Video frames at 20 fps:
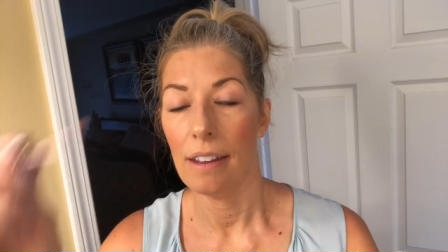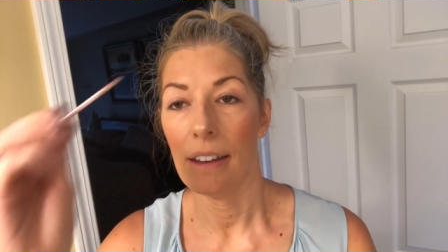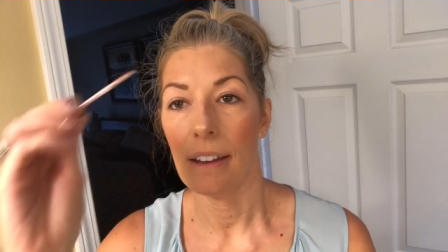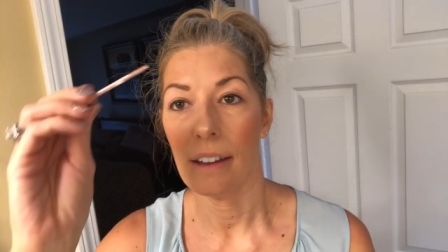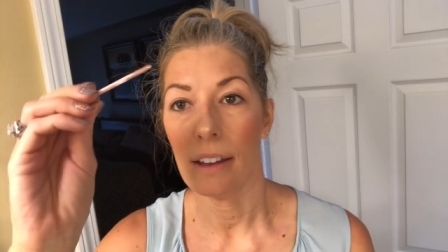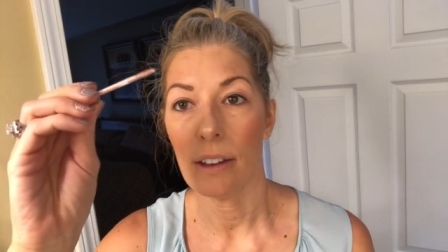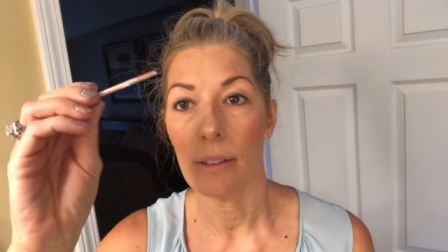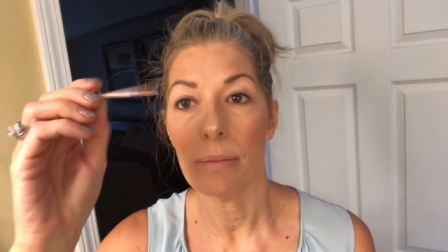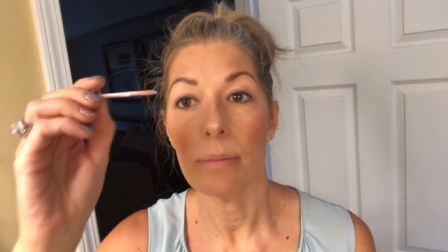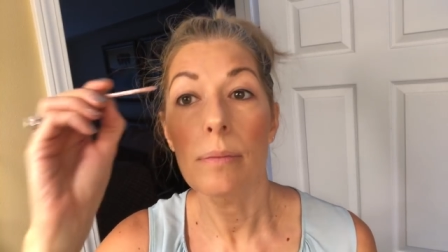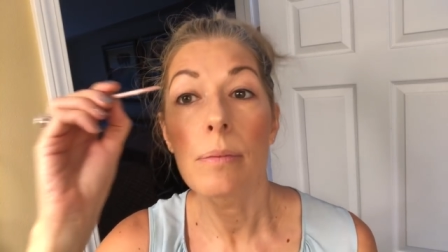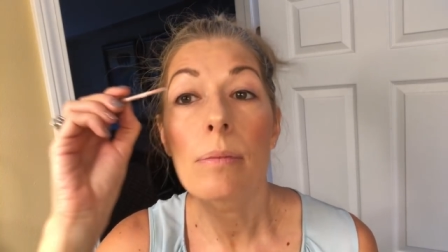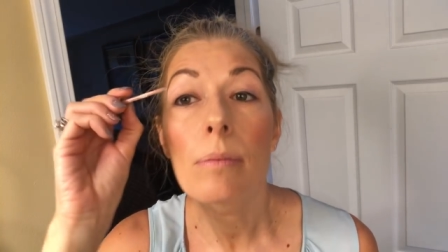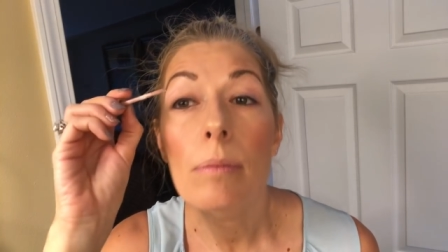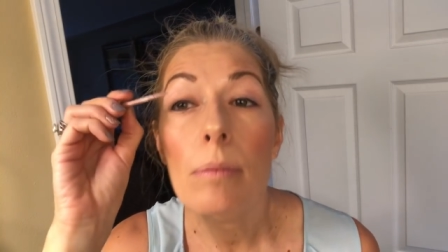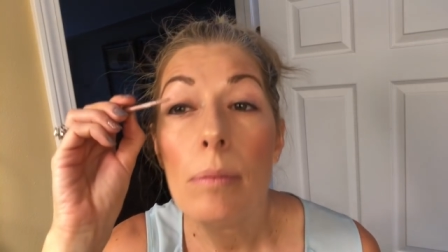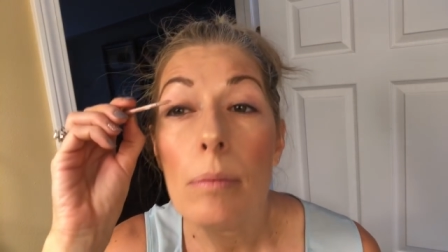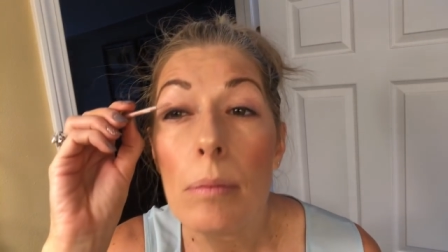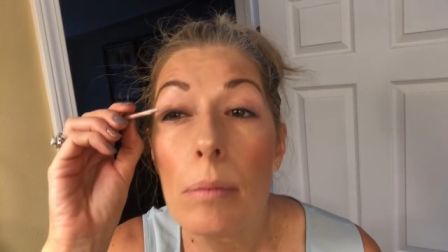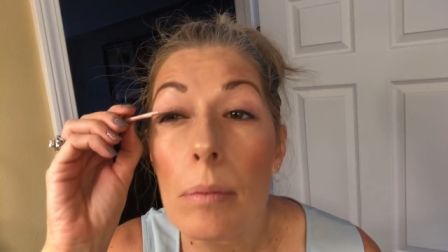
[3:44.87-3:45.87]
um,
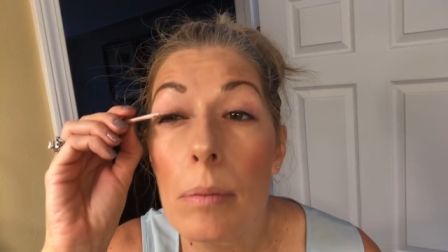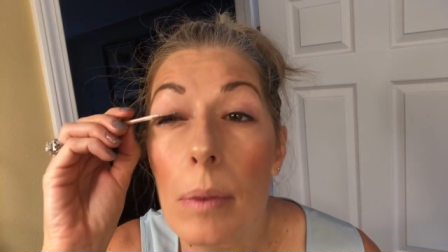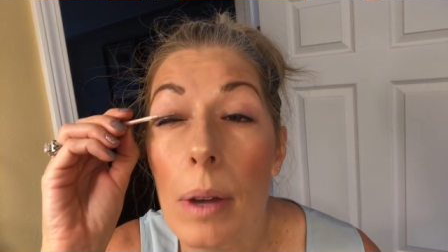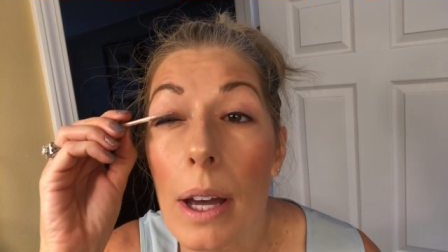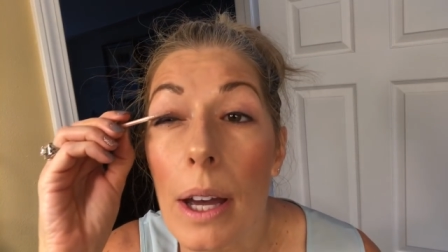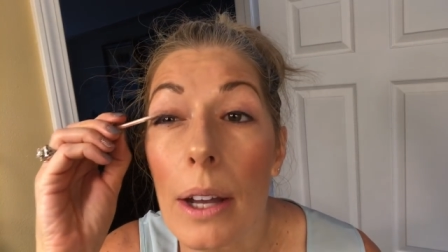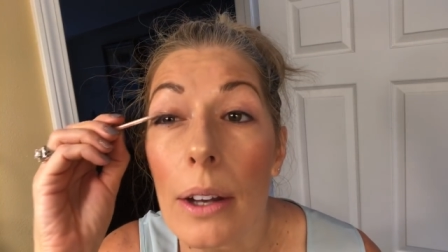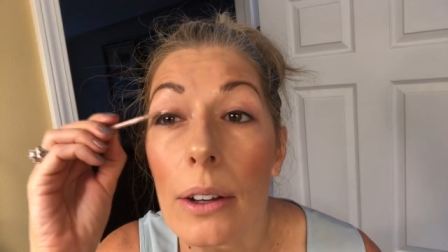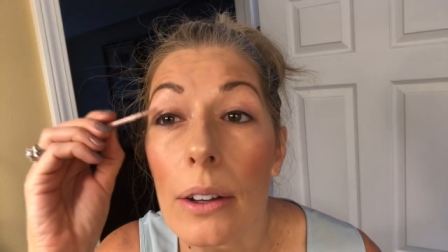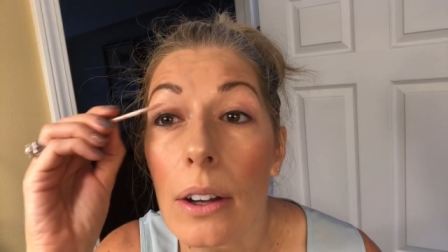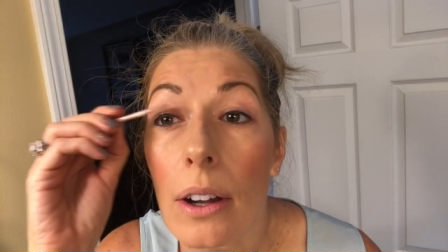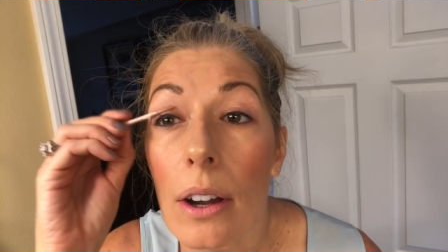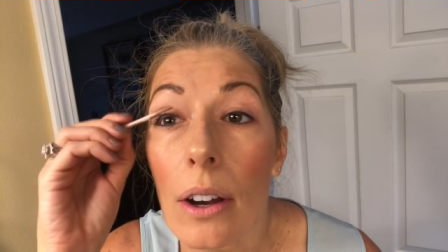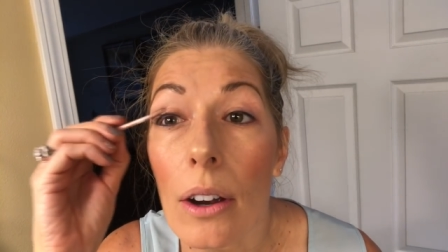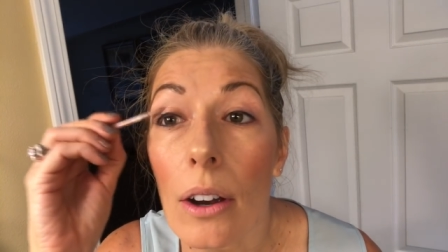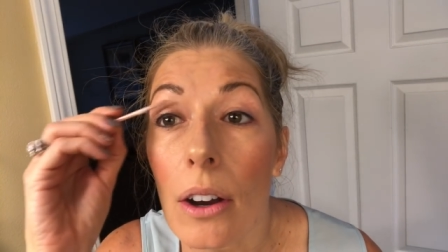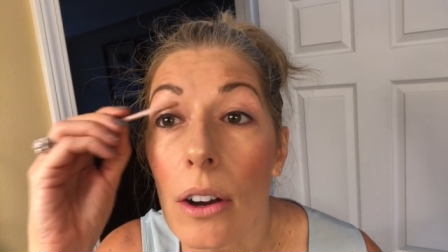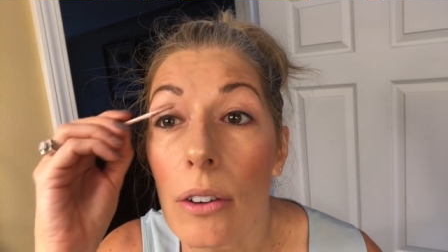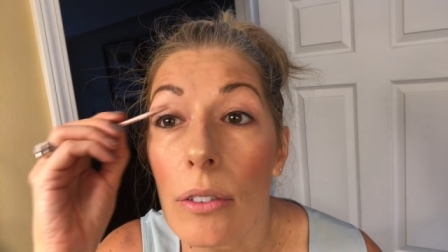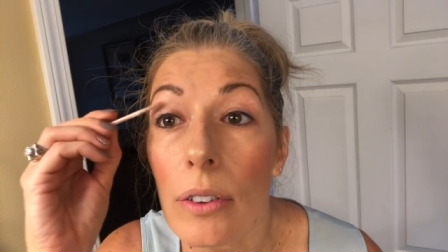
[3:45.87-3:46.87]
an
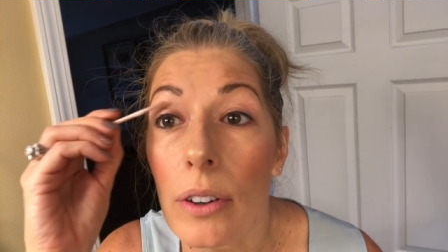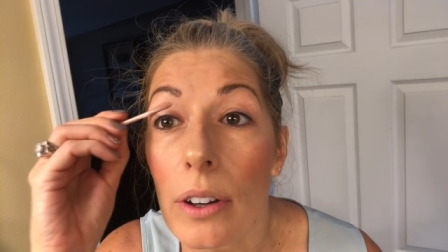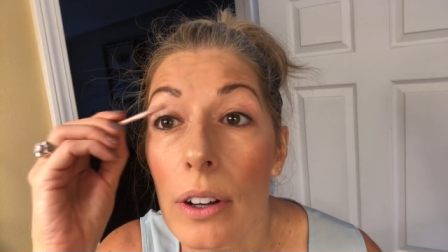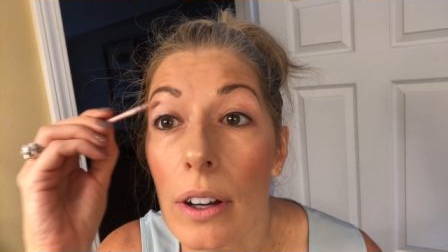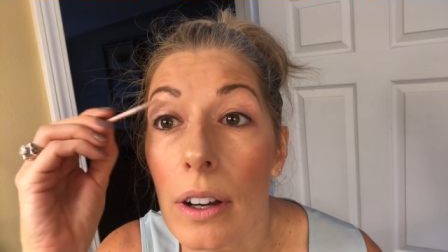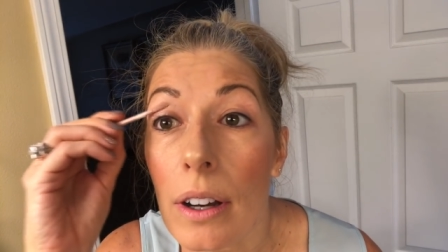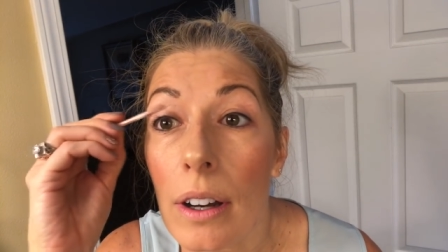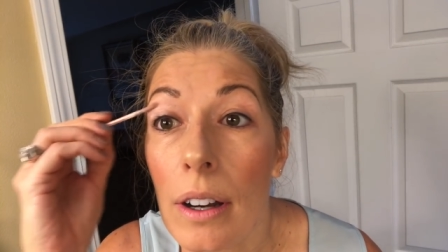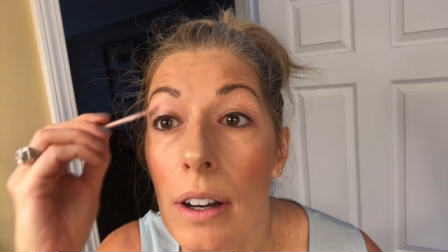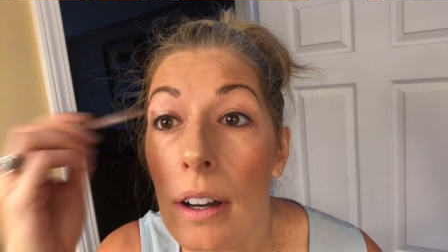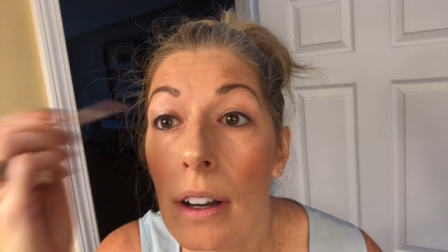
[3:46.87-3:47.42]
over,